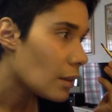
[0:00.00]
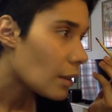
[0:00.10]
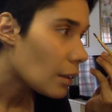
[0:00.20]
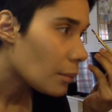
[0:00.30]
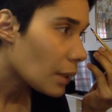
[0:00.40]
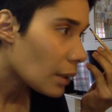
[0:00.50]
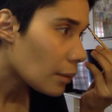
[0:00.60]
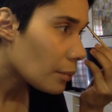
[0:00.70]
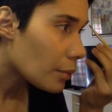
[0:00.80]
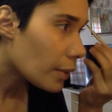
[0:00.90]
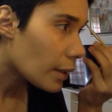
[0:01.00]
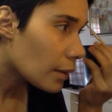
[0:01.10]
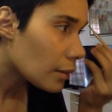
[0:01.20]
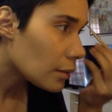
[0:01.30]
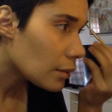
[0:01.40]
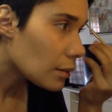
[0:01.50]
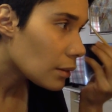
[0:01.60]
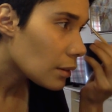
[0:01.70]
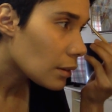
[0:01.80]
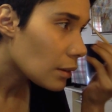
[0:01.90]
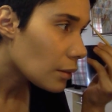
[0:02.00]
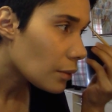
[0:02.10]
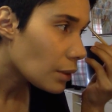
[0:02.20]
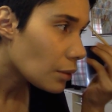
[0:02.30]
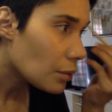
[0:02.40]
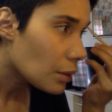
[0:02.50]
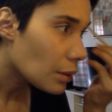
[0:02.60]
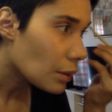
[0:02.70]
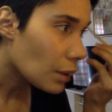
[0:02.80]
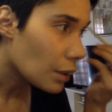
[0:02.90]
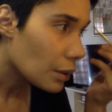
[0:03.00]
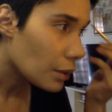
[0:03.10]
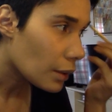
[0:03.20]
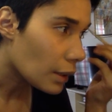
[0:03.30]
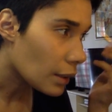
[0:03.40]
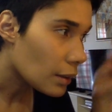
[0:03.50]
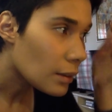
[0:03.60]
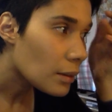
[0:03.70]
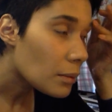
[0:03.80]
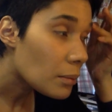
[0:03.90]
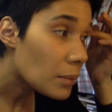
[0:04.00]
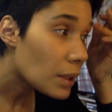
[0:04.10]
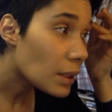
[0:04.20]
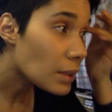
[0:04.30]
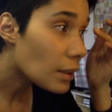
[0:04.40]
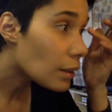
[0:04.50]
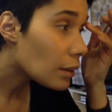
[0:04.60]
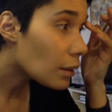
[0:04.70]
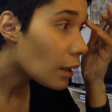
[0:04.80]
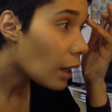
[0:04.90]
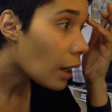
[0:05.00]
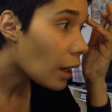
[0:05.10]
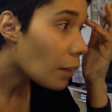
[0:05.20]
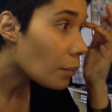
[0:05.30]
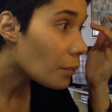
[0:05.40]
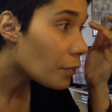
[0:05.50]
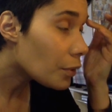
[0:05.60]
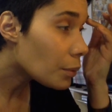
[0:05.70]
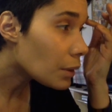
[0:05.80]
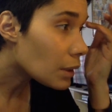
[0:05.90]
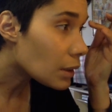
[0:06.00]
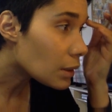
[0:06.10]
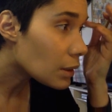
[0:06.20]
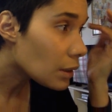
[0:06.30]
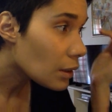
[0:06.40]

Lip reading: In my brow, when you do it in a hurry, like because I'm filming this,